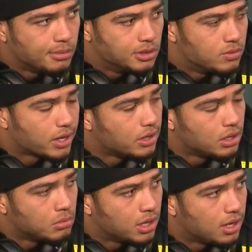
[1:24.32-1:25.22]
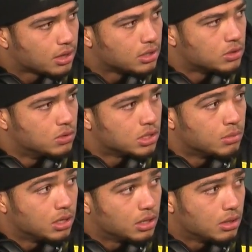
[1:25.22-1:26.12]
I mean, the record didn't mean anything to us. I
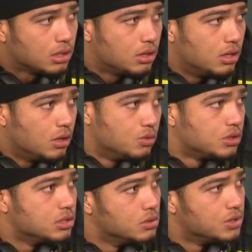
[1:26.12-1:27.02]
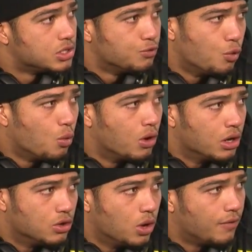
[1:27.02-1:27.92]
mean, it, it was it was a Civil War.
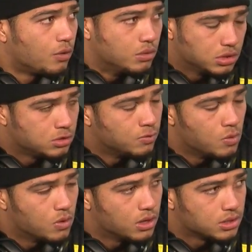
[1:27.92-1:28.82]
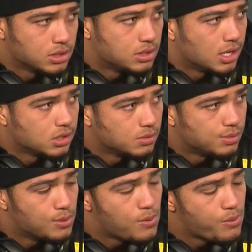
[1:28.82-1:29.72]
You have to win the Civil War, and it's just that
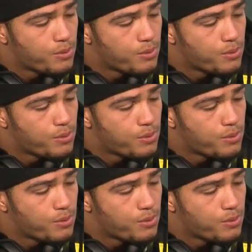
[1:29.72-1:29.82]
simple